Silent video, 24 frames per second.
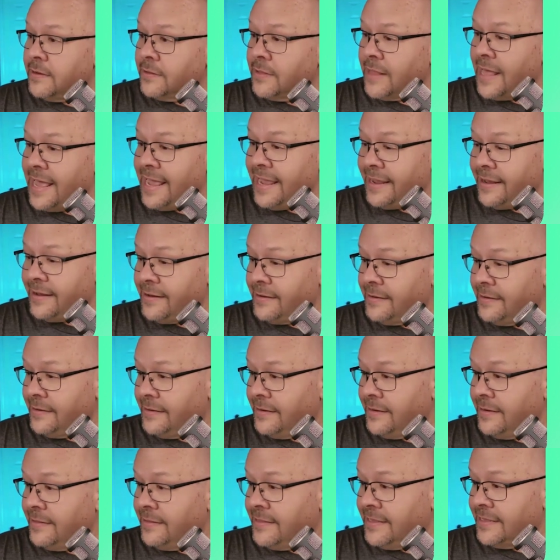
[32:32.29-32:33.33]
like
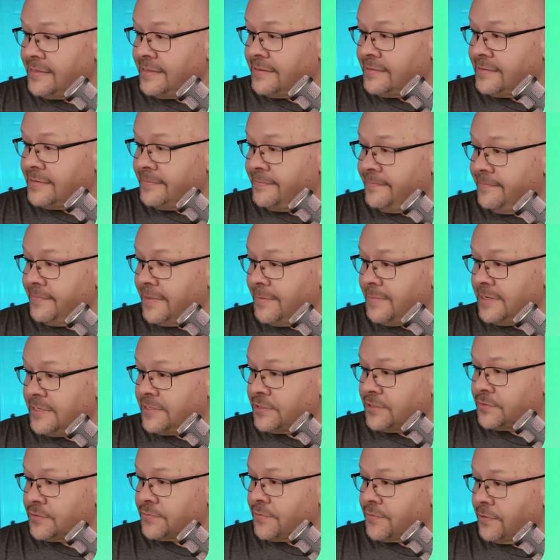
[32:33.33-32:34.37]
the, let me
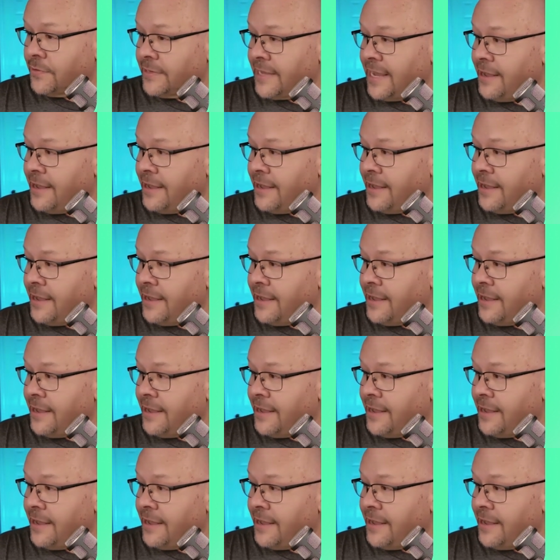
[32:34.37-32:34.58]
scroll